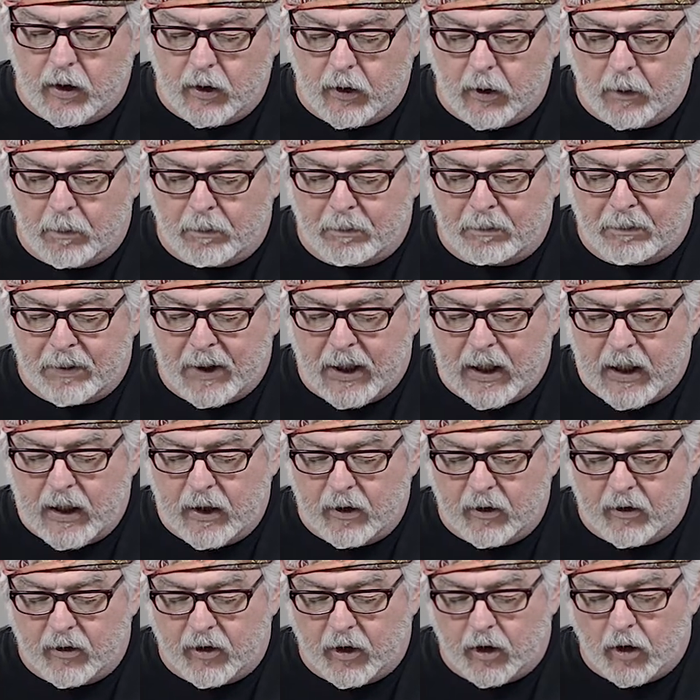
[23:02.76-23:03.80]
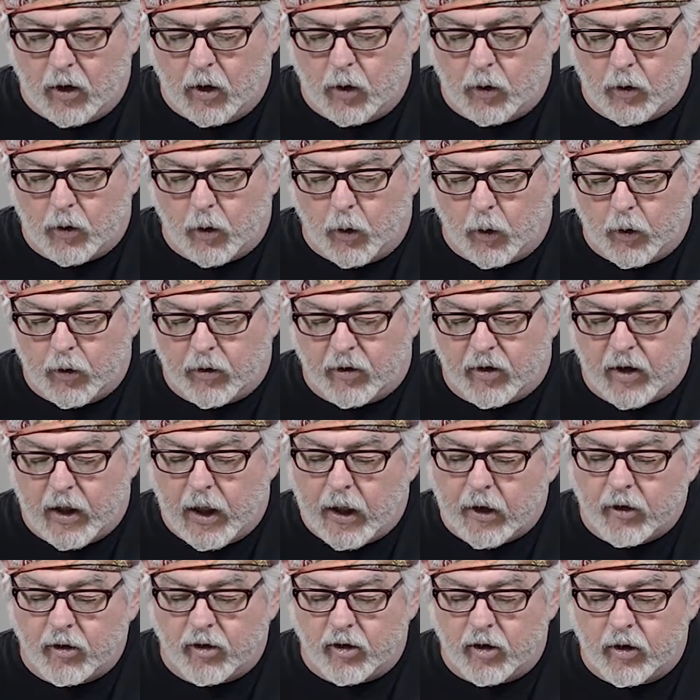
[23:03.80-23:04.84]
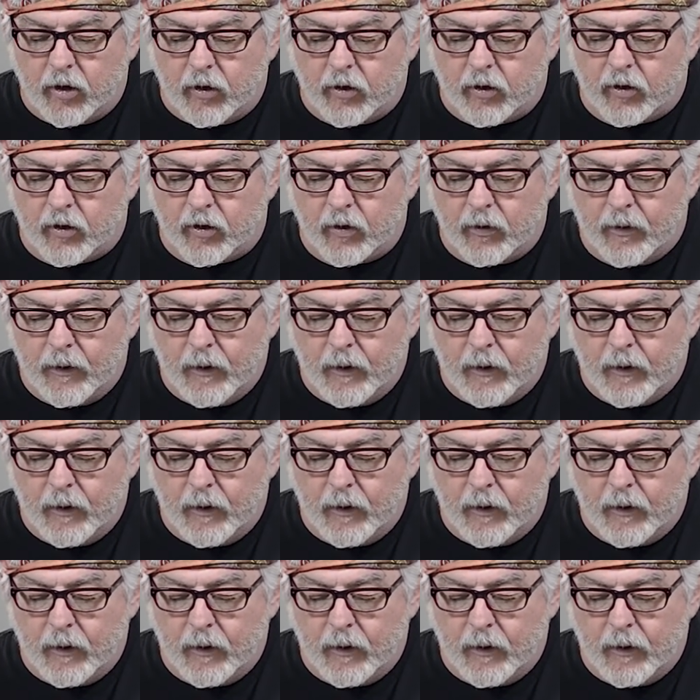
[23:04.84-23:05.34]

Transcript: the paint to go towards the edges